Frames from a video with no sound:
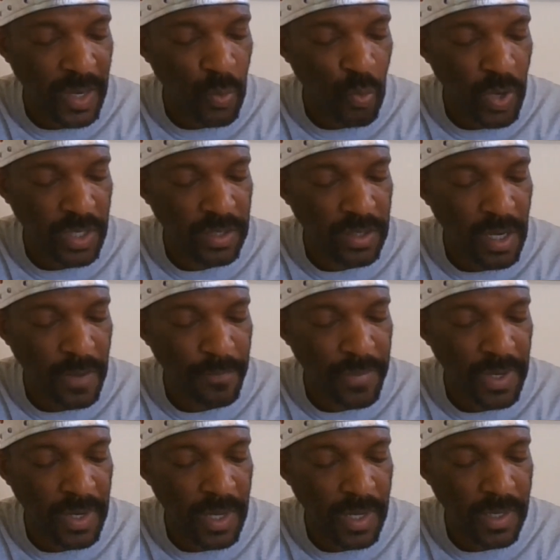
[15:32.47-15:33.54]
and 1 young
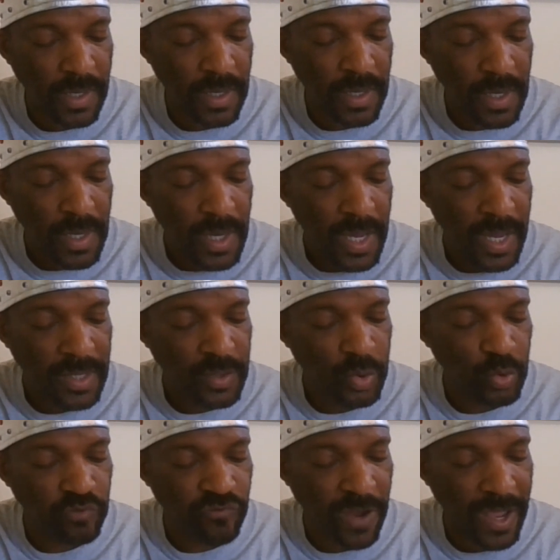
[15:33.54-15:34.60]
bullock, and
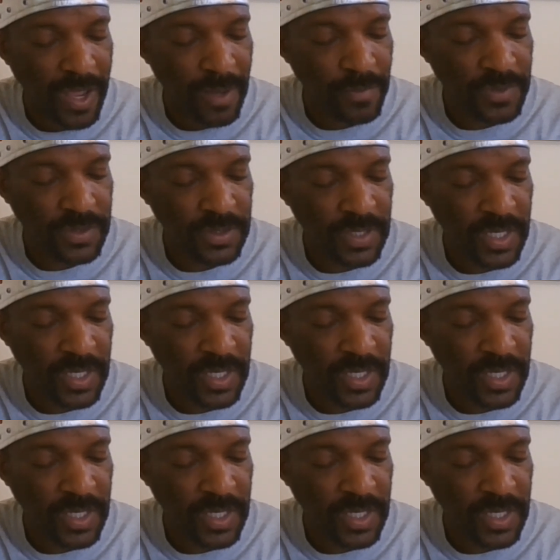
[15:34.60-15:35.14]
2 rams.